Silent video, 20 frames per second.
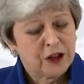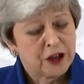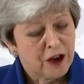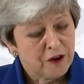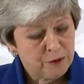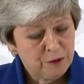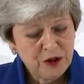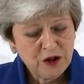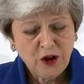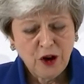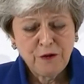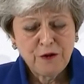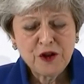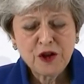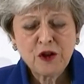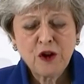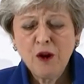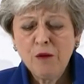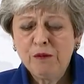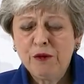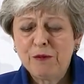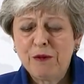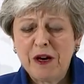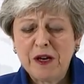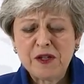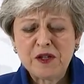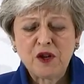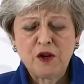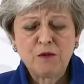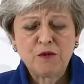the government offered a
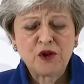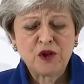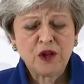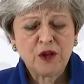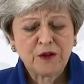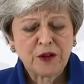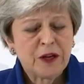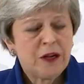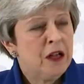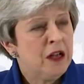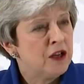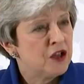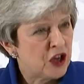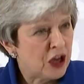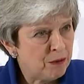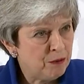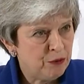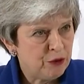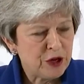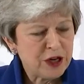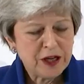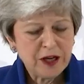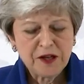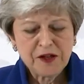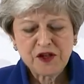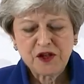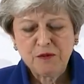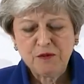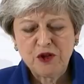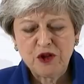compromise option of a temporary
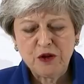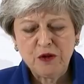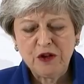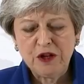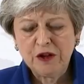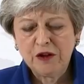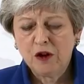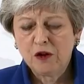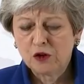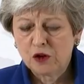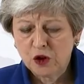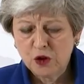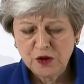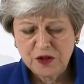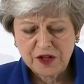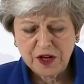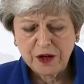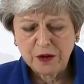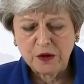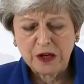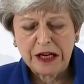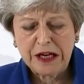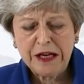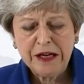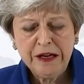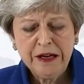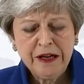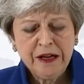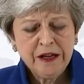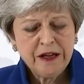customs union on goods
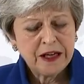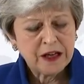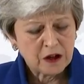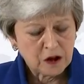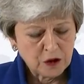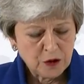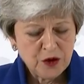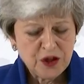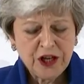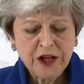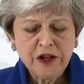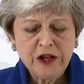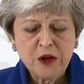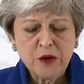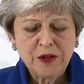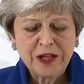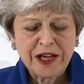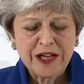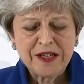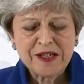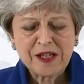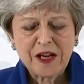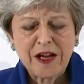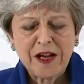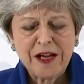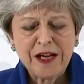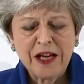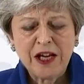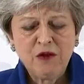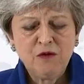only, including a UK
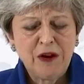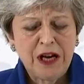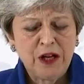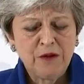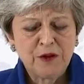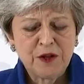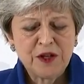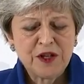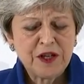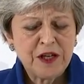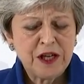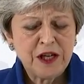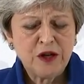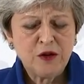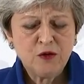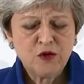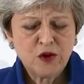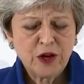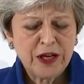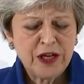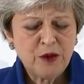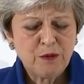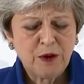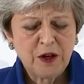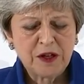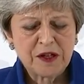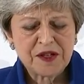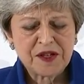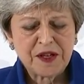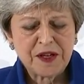say in relevant EU
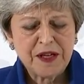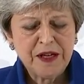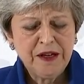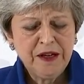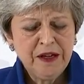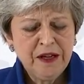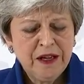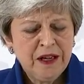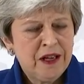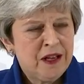trade policy,